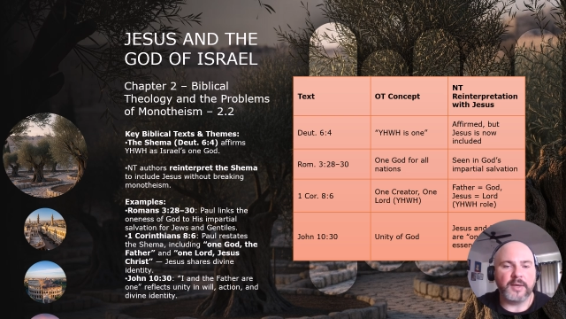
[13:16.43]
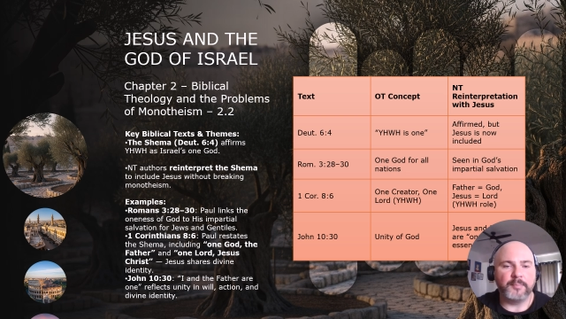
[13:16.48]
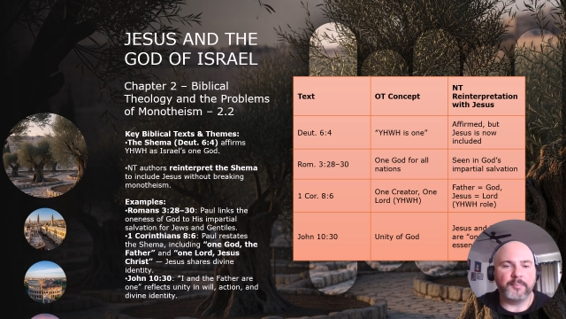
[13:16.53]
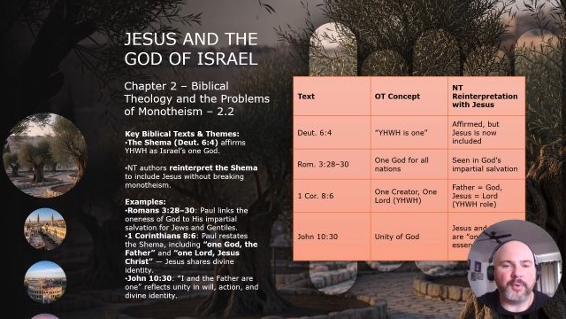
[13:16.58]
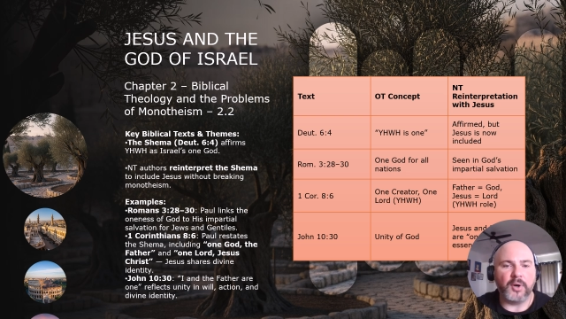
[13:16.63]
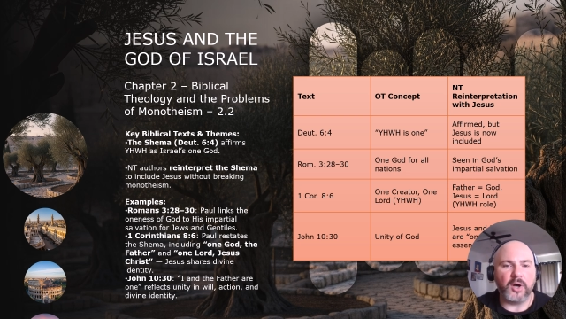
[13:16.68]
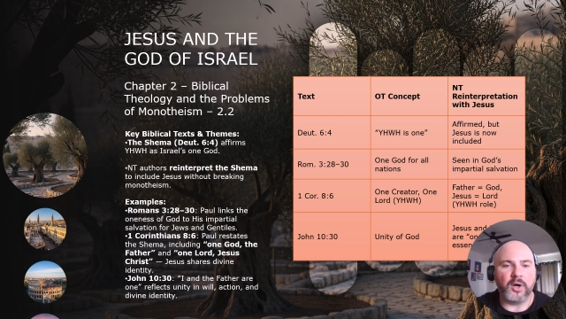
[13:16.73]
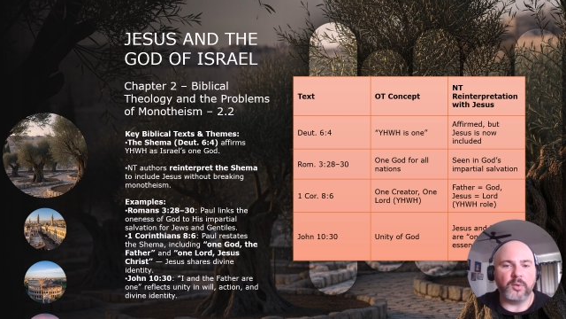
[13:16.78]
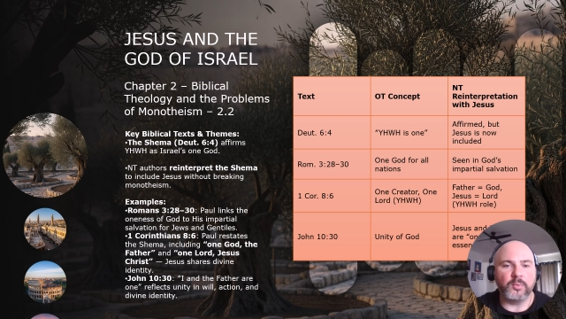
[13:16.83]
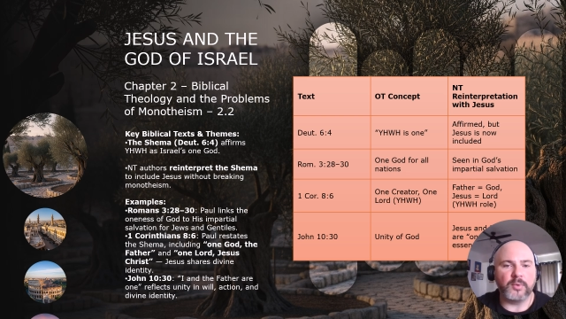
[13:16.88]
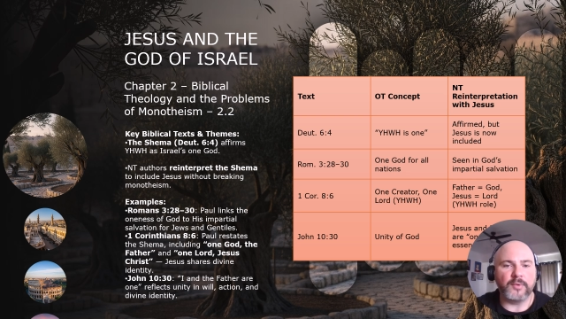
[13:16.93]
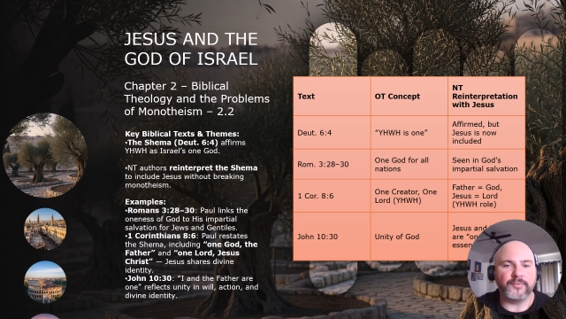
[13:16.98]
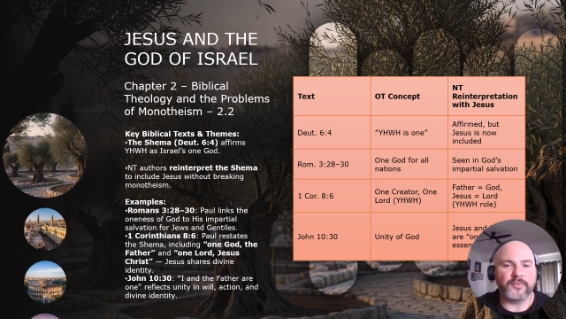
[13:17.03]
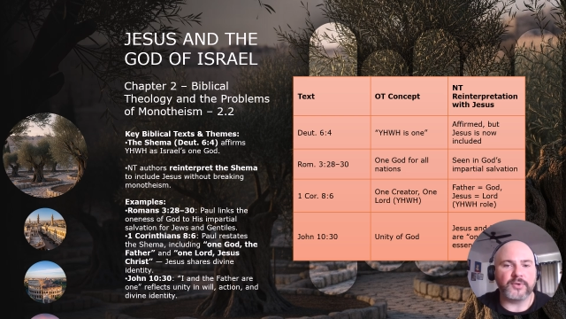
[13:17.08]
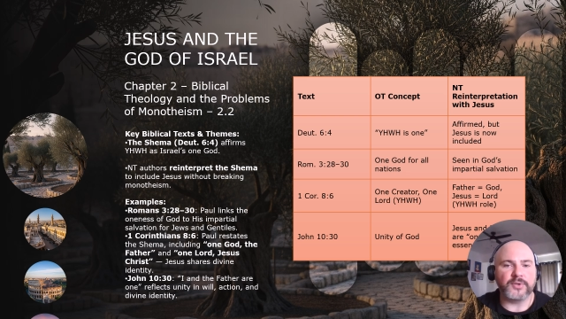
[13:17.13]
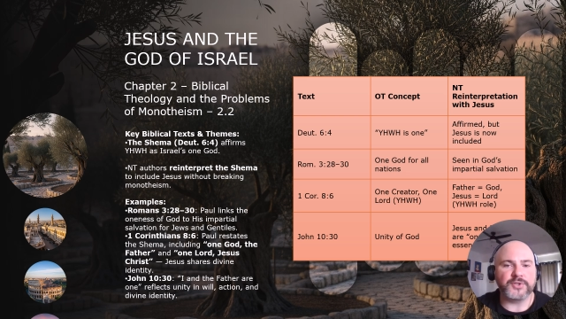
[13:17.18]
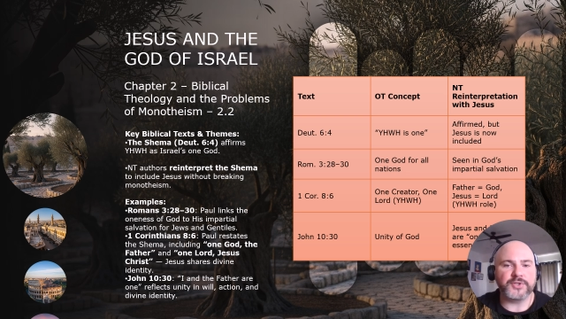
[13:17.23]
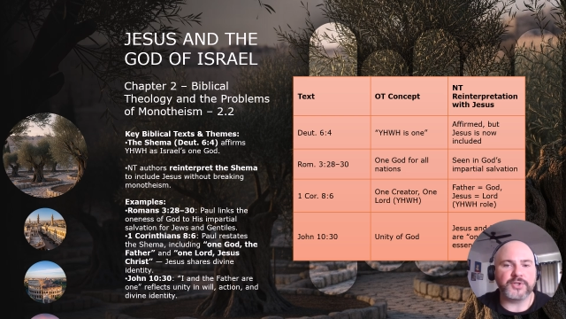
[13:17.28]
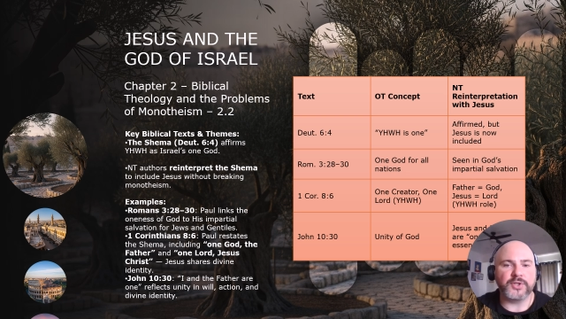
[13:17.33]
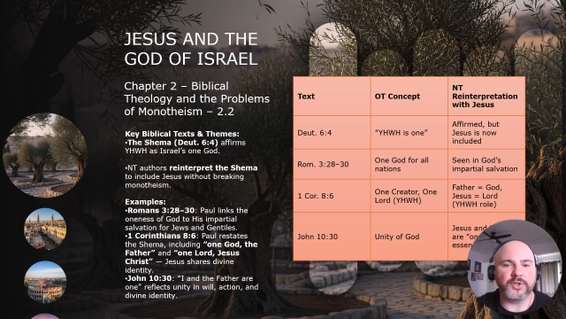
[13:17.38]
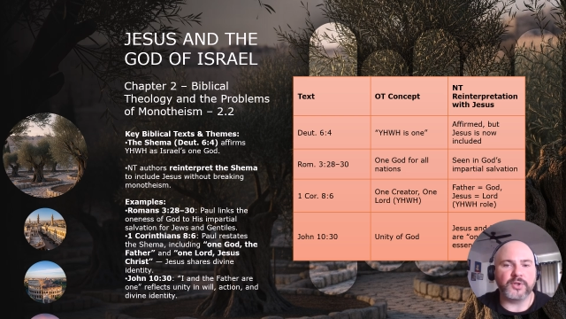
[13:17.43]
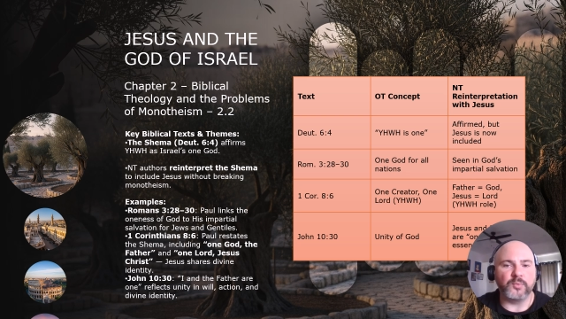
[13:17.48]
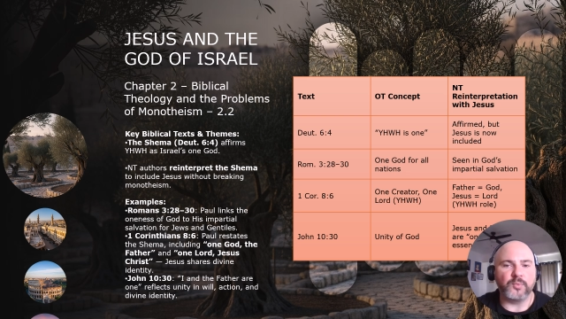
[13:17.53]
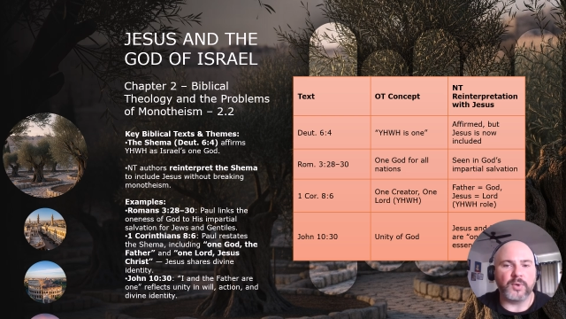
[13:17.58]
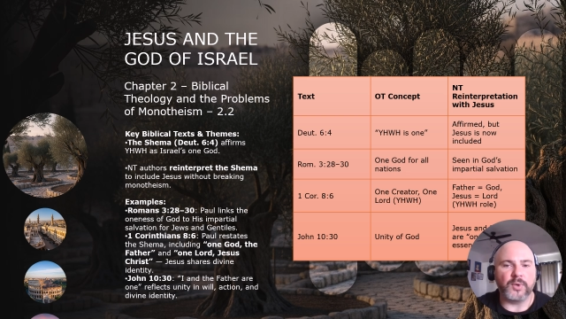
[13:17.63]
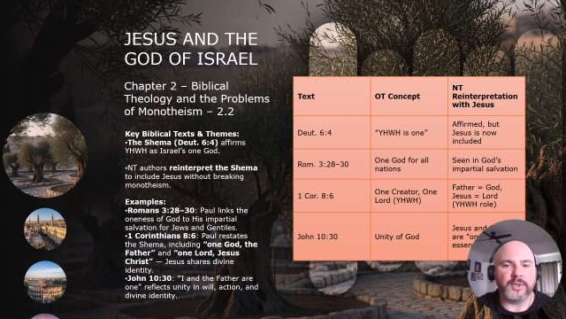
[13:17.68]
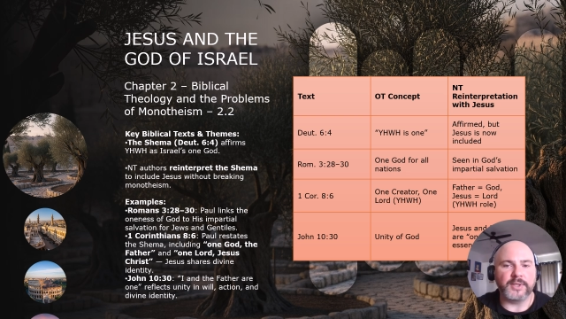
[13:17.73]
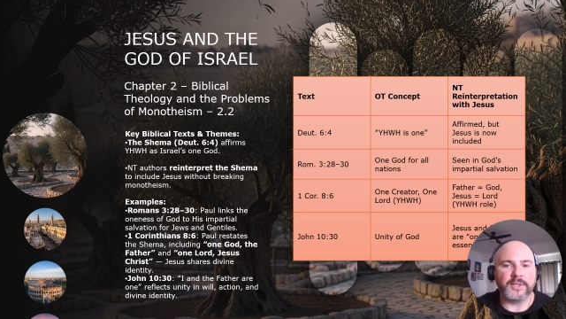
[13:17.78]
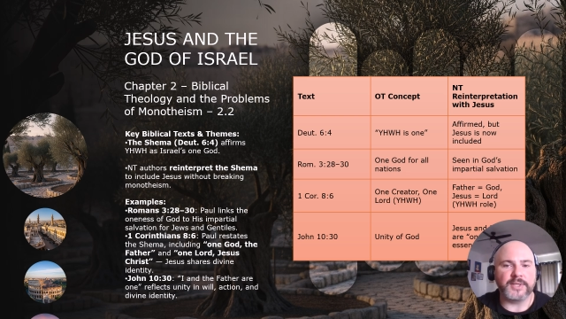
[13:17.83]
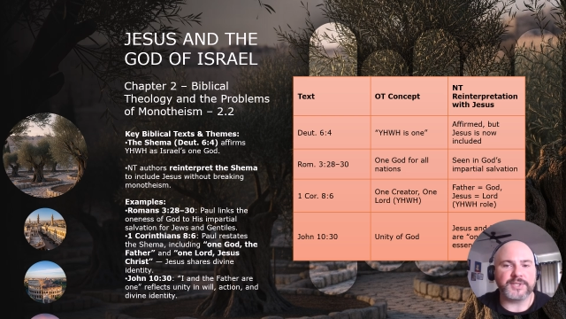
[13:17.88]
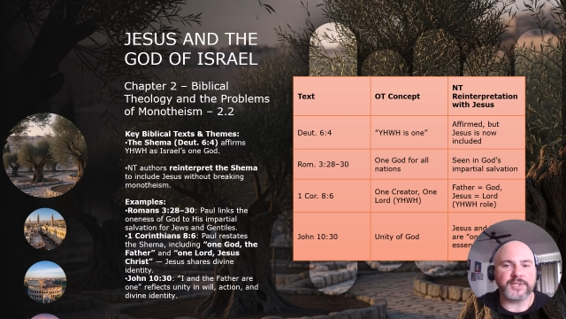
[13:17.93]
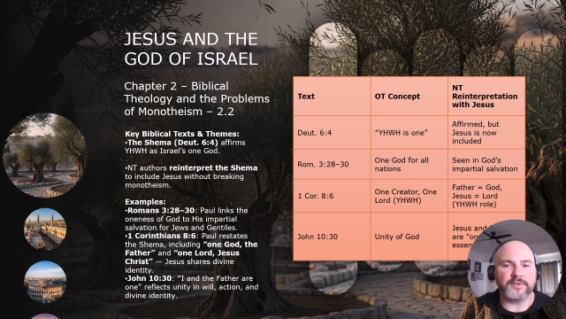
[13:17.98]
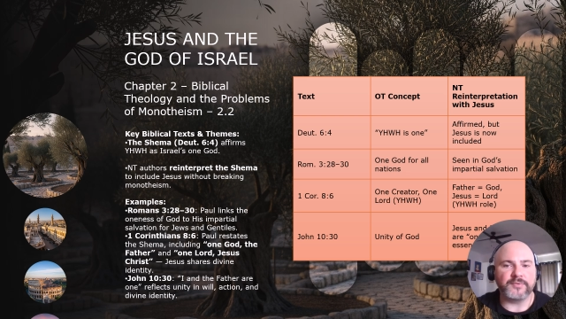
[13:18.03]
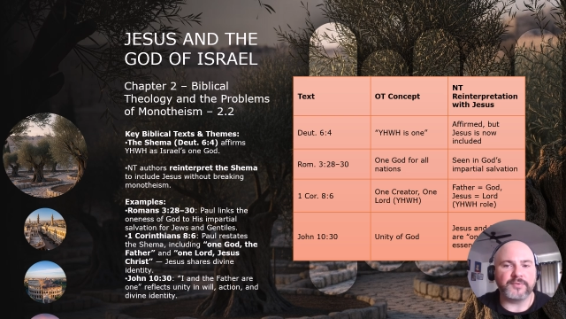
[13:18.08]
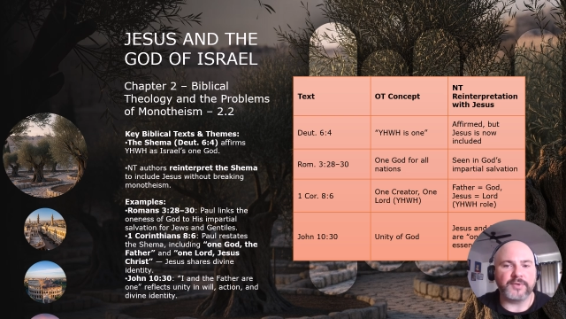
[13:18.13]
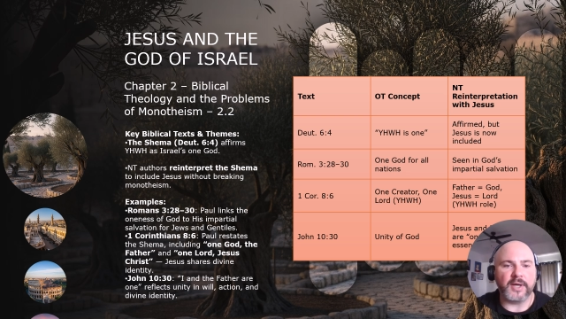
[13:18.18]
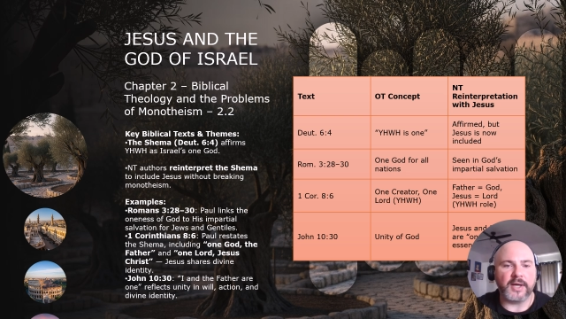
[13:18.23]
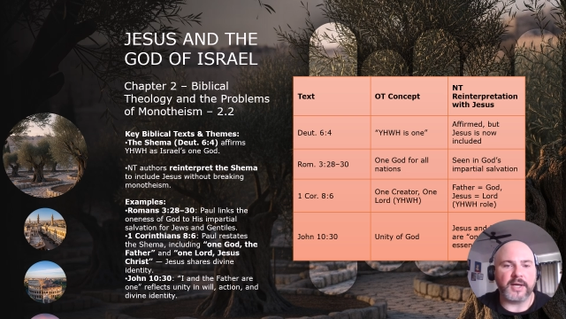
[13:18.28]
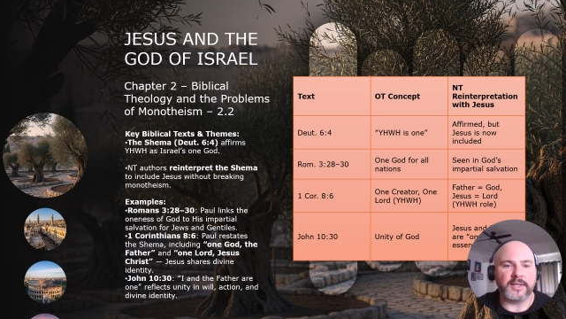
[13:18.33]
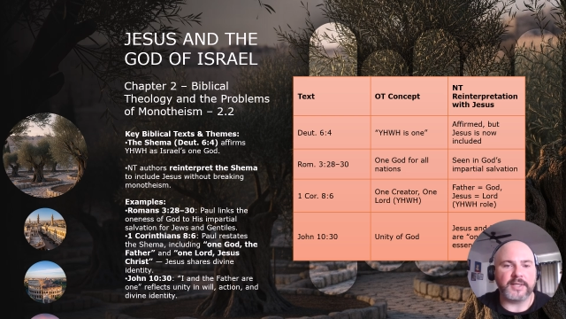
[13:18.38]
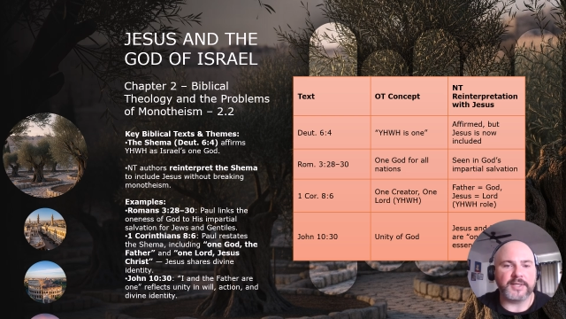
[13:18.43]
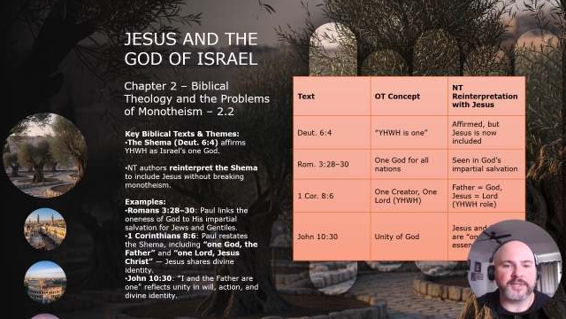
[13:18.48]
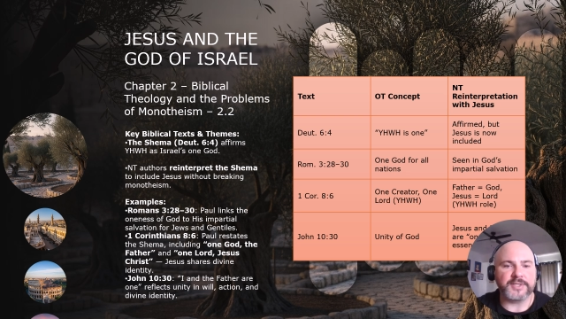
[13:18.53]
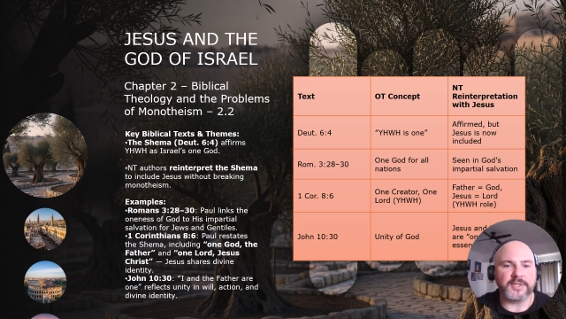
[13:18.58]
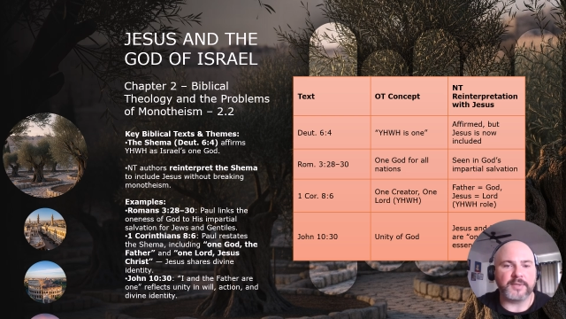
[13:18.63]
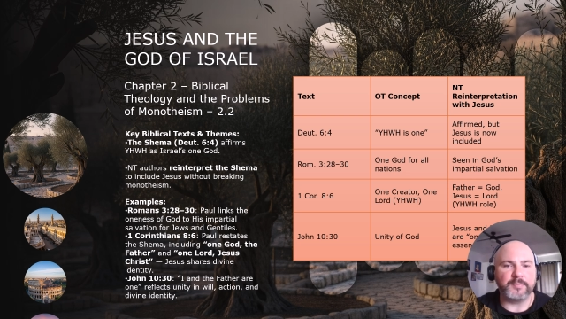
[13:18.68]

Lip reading: Paul refers to the oneness of God as the